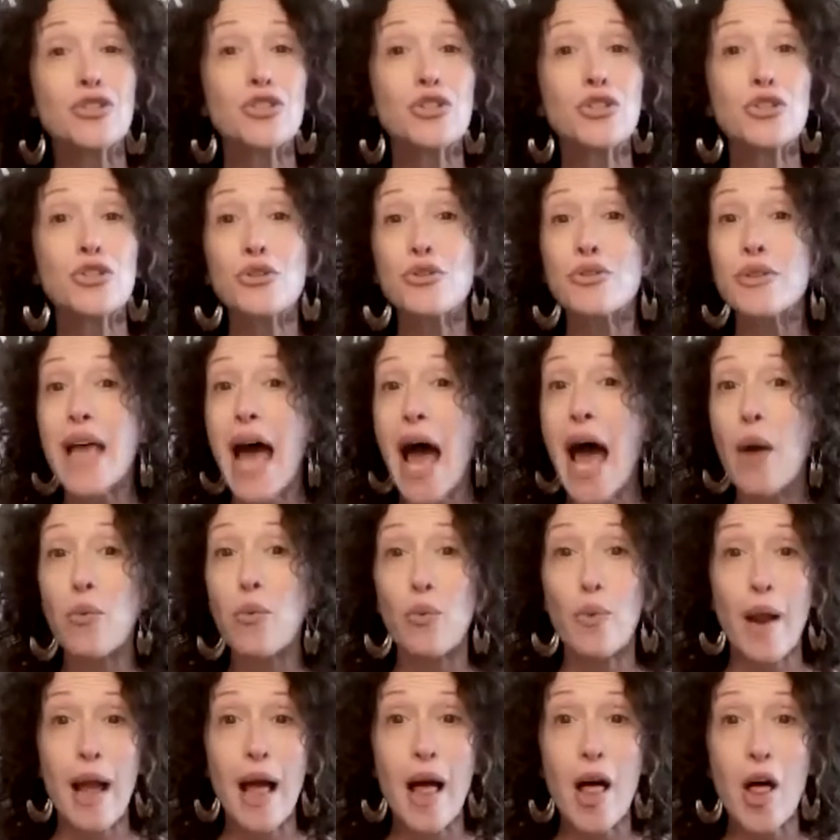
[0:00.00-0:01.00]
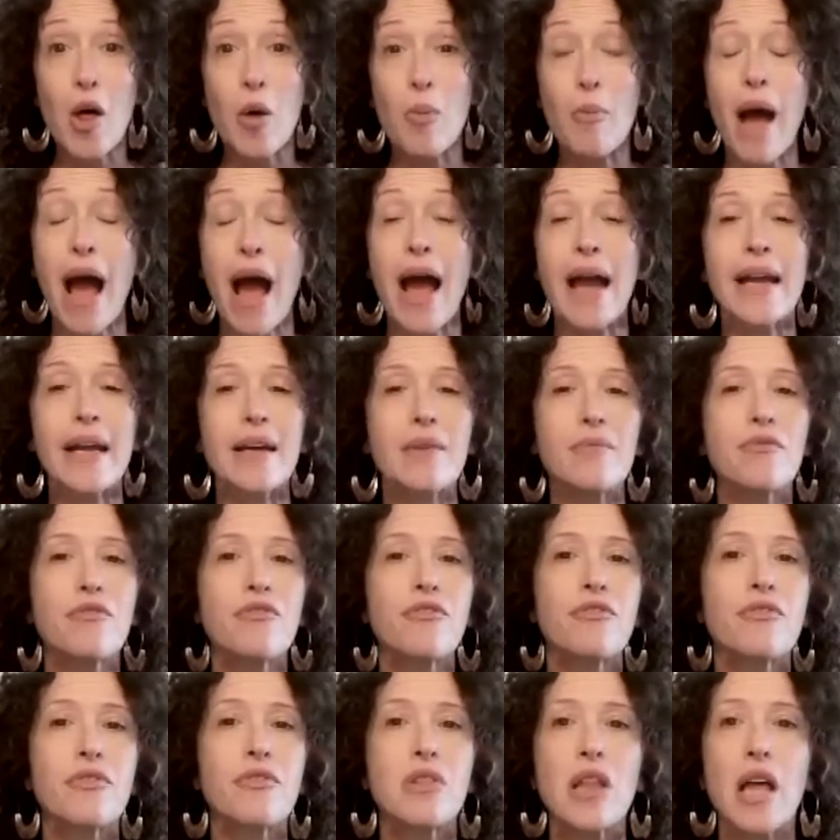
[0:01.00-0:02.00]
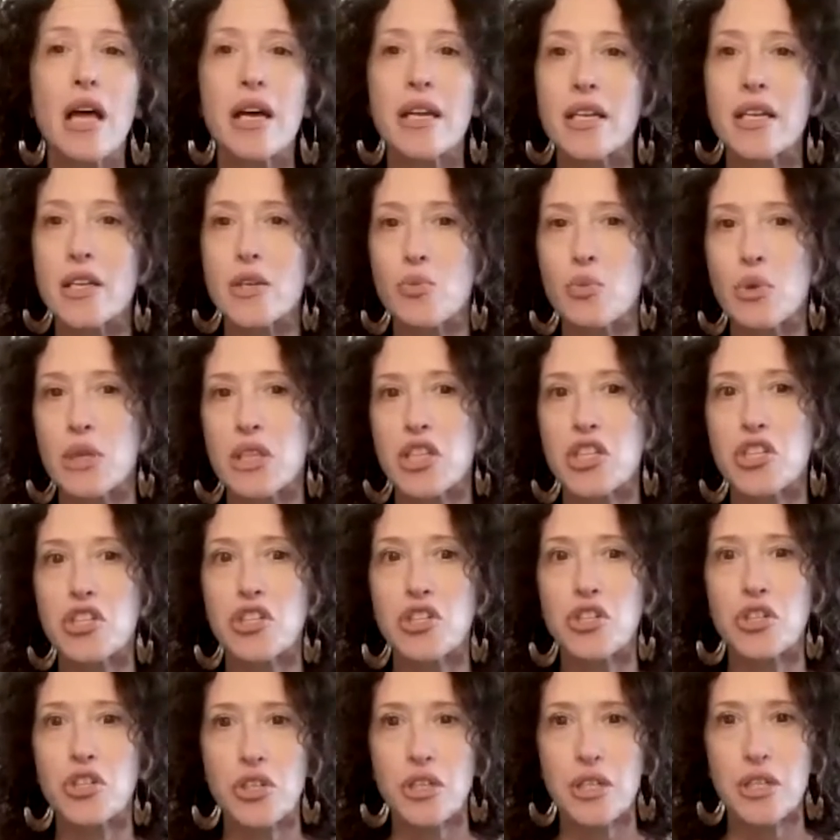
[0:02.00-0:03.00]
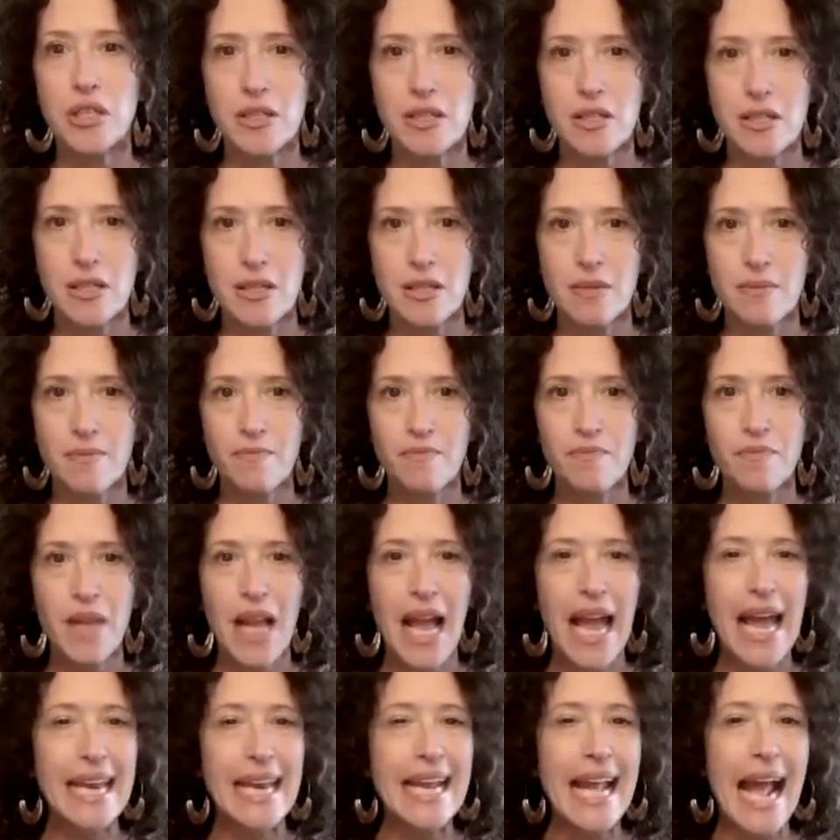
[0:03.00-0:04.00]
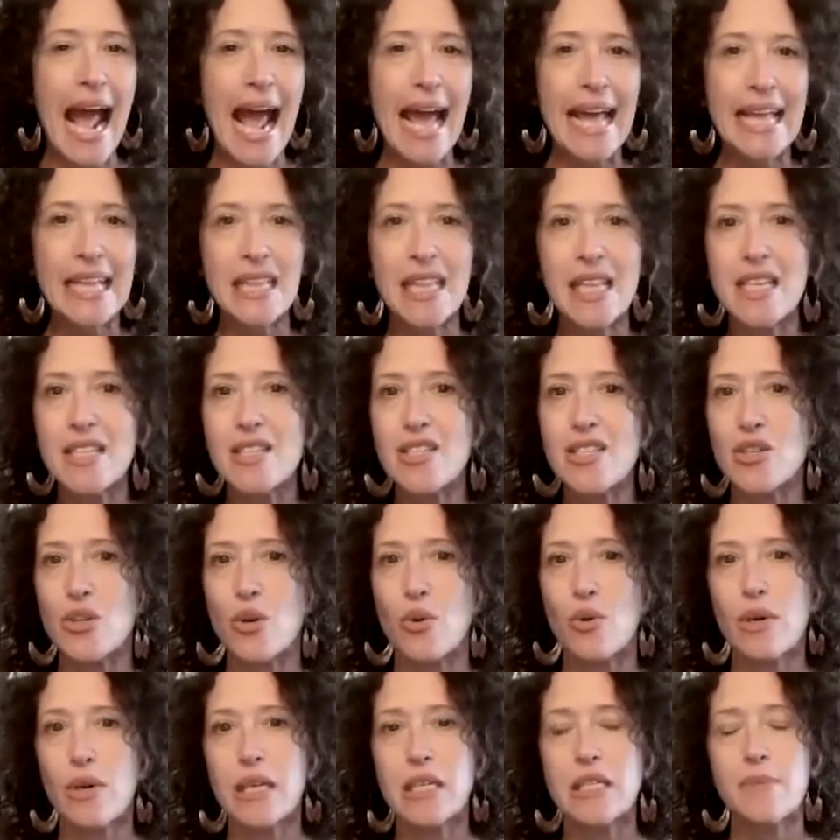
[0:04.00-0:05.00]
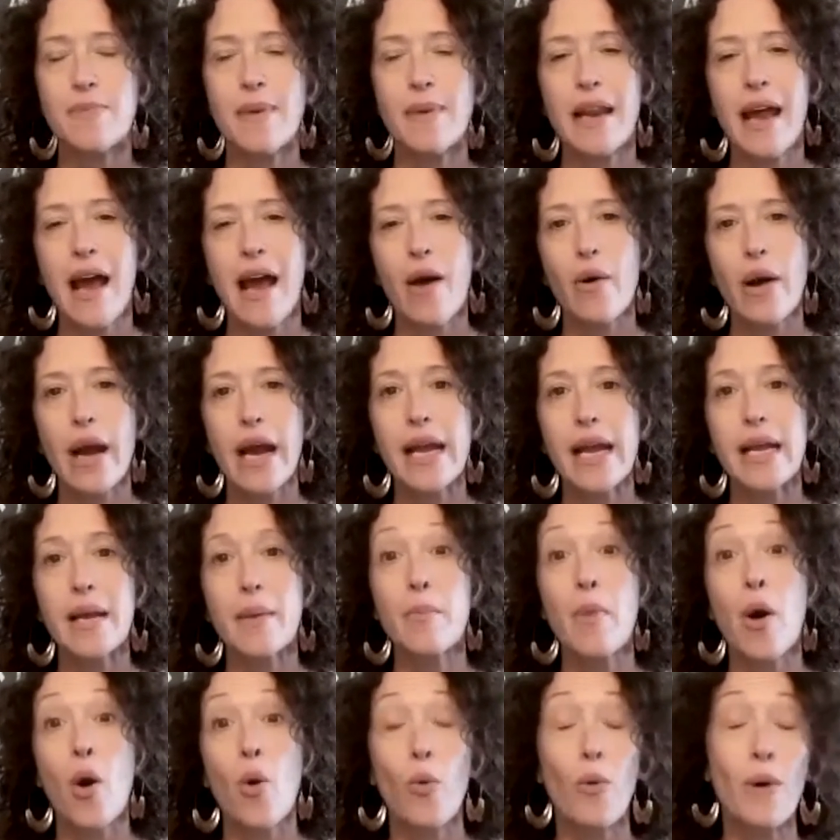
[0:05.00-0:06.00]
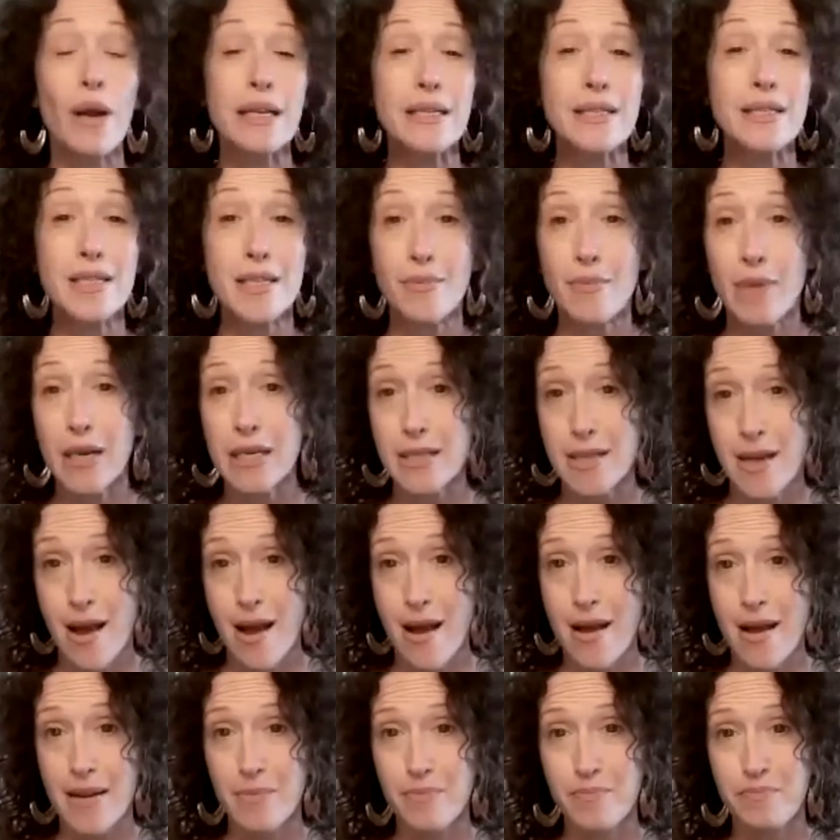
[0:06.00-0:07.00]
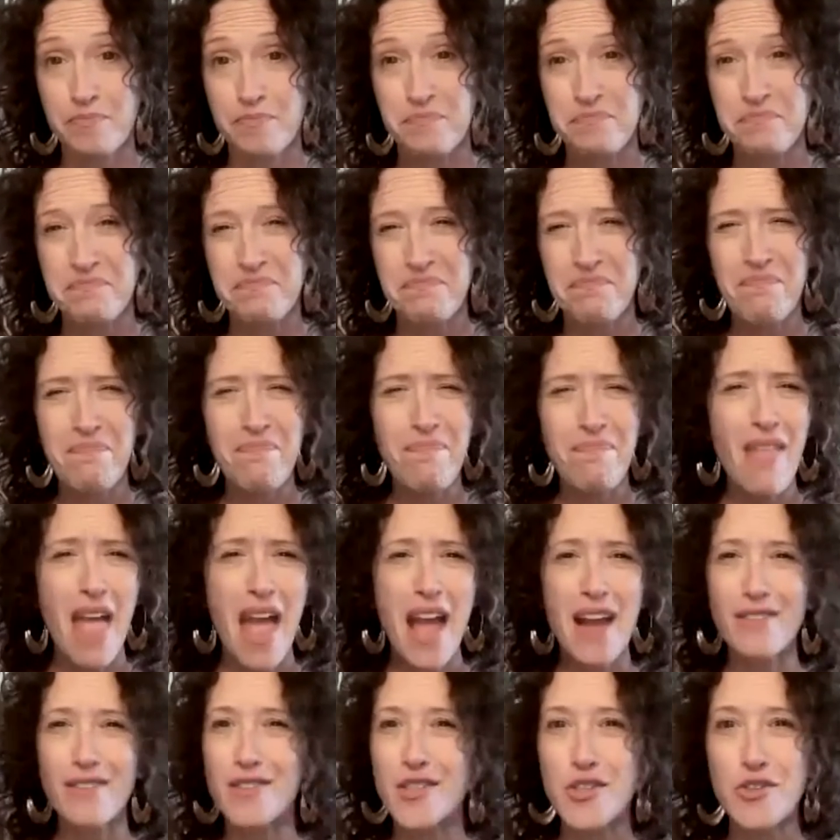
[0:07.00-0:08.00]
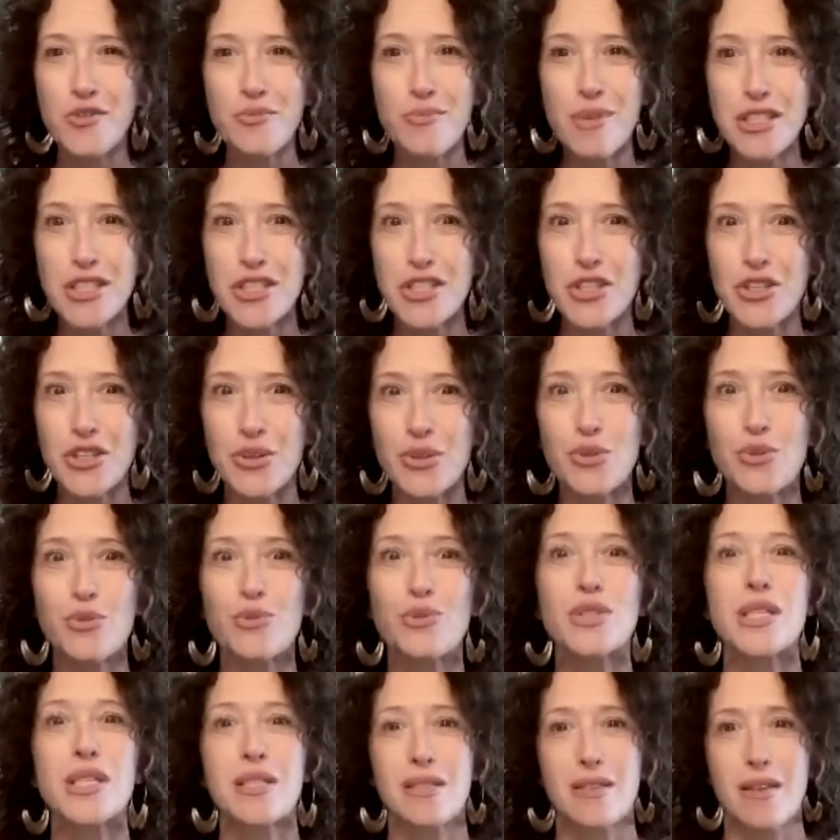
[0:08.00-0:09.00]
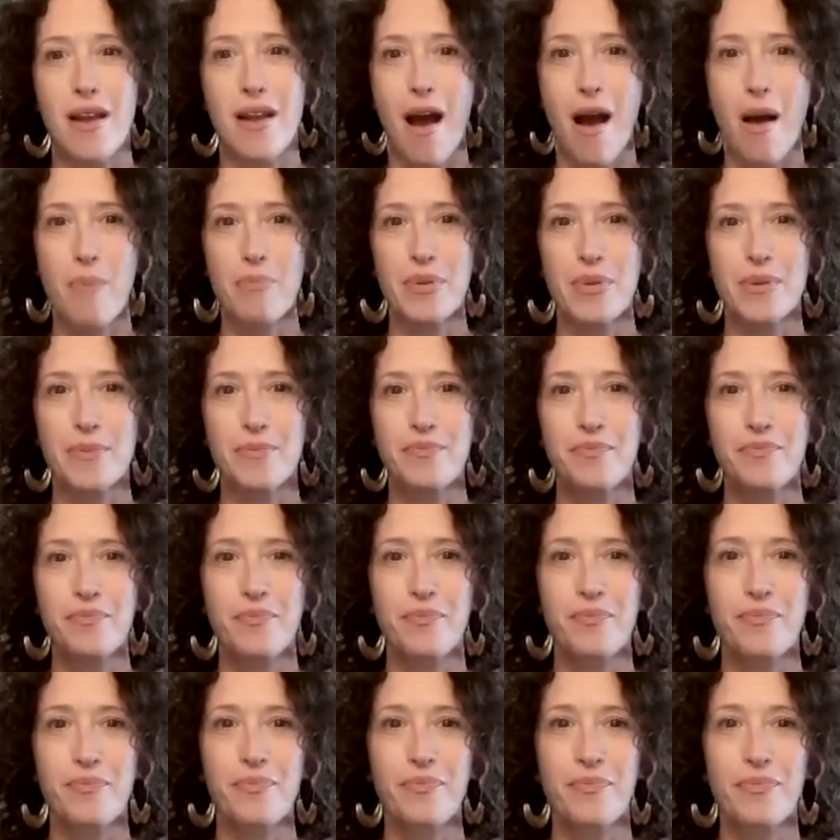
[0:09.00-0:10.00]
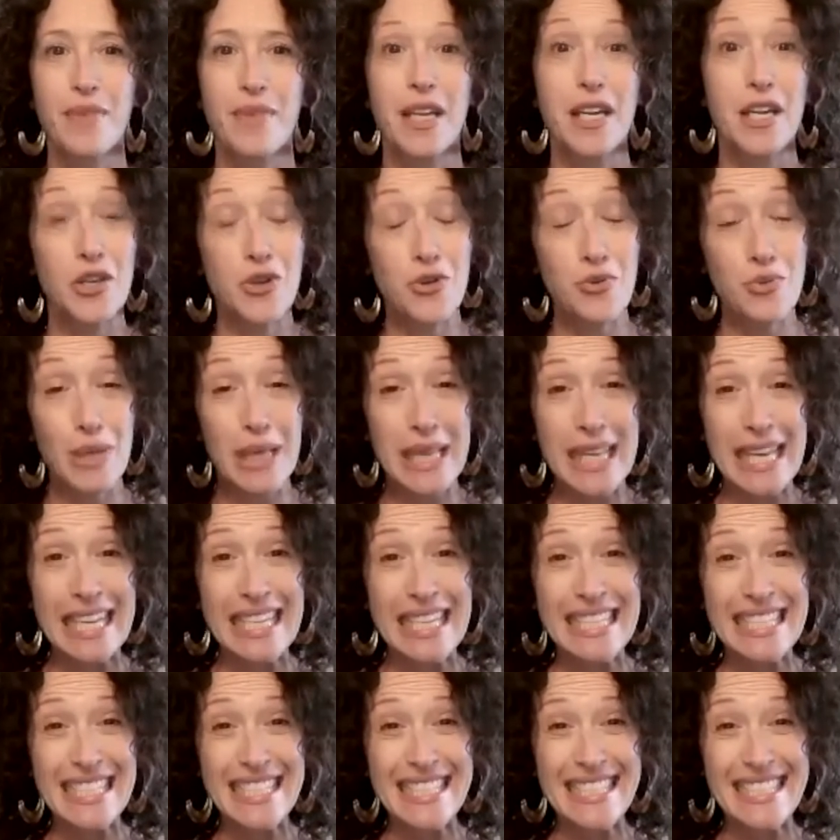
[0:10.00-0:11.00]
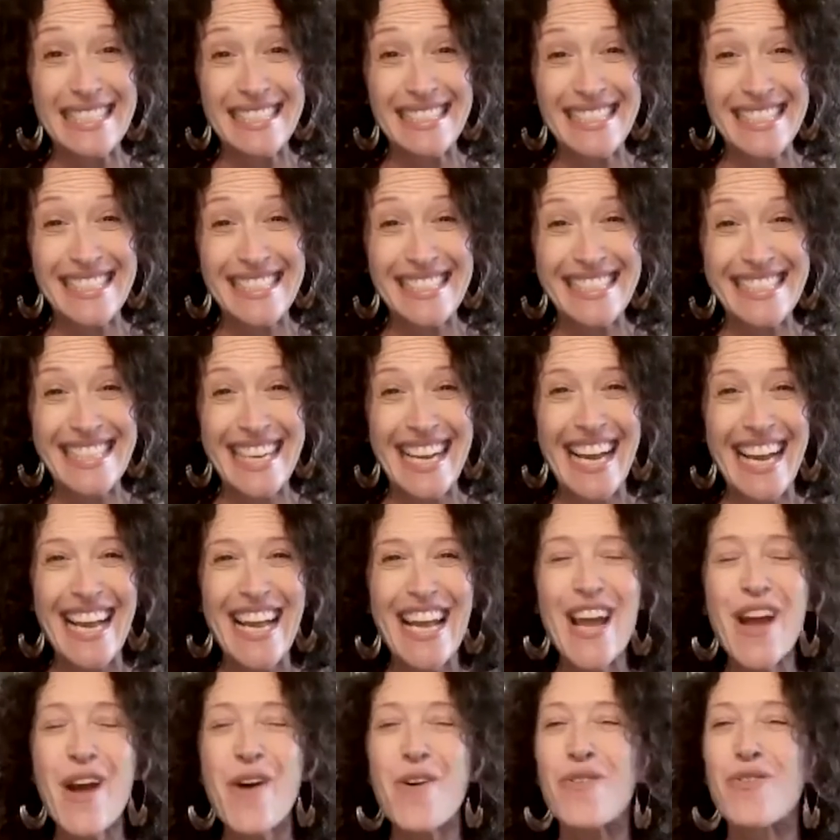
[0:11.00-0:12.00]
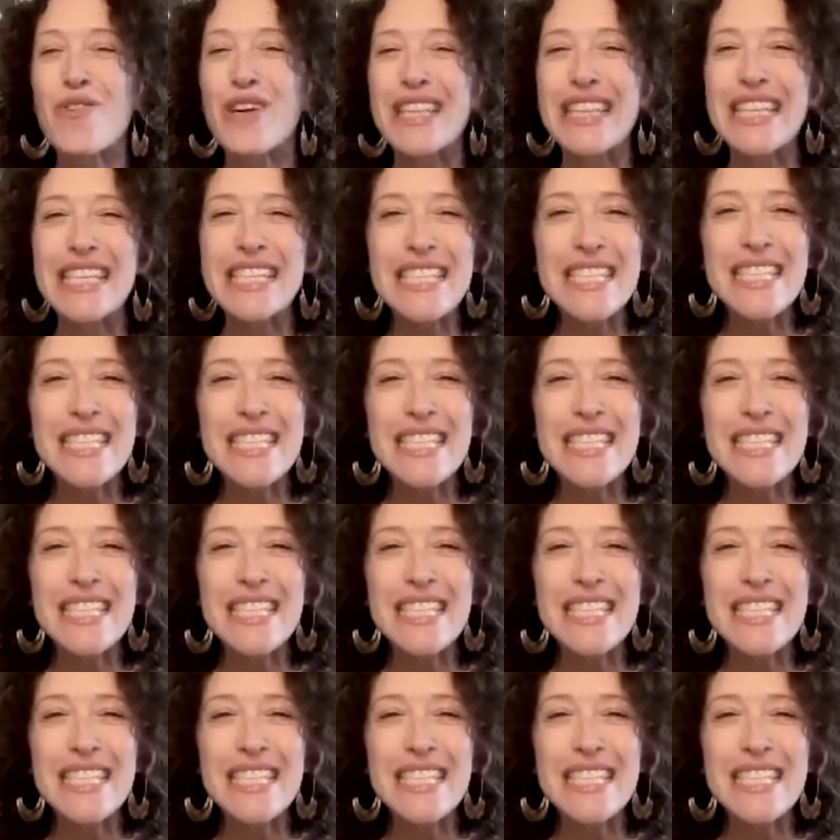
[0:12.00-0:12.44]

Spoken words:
to that realm, I am flooded with the shoulds and endless stories about how I am wasting my time. I have too much to do to stop. Can you relate? When this